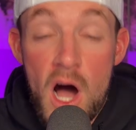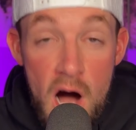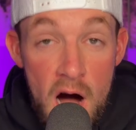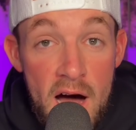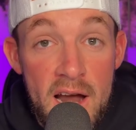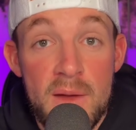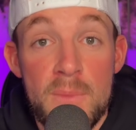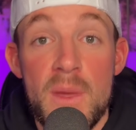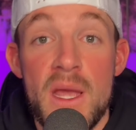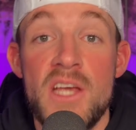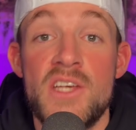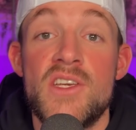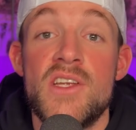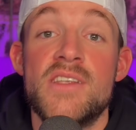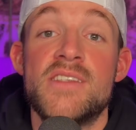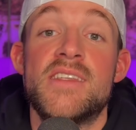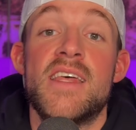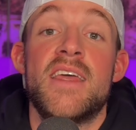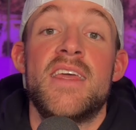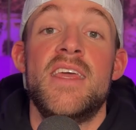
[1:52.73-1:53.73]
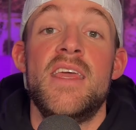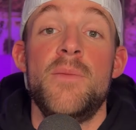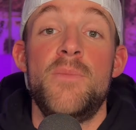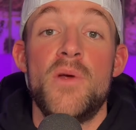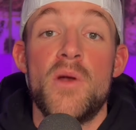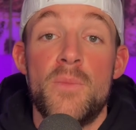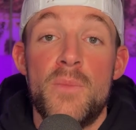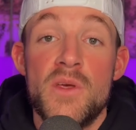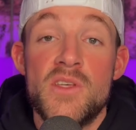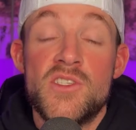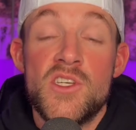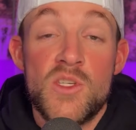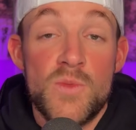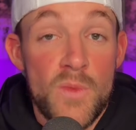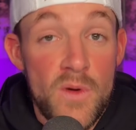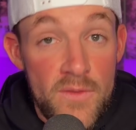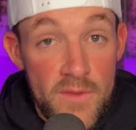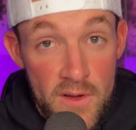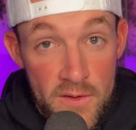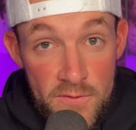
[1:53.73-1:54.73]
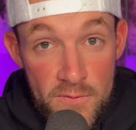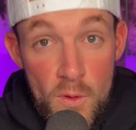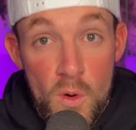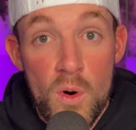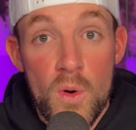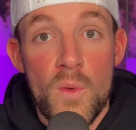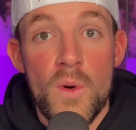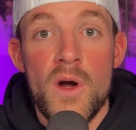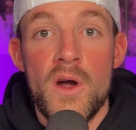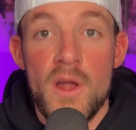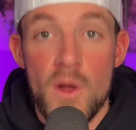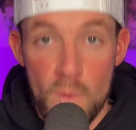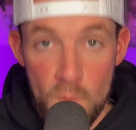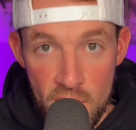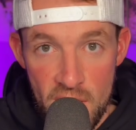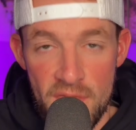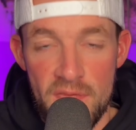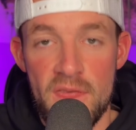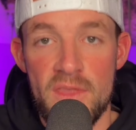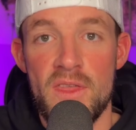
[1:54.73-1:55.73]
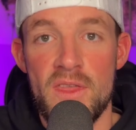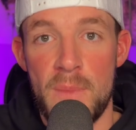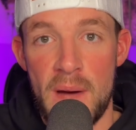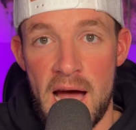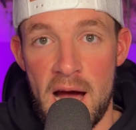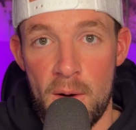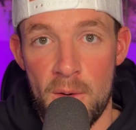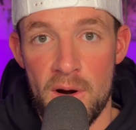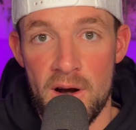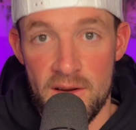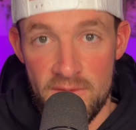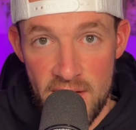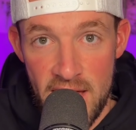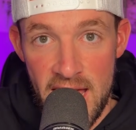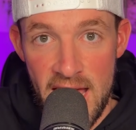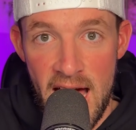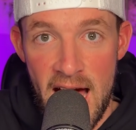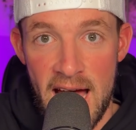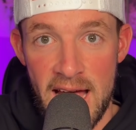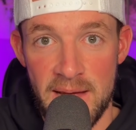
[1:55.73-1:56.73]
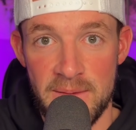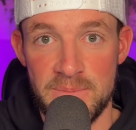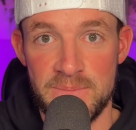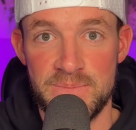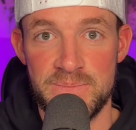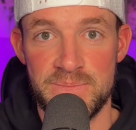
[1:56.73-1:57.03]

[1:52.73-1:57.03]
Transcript: automations that keep your business moving forward with the power of AI.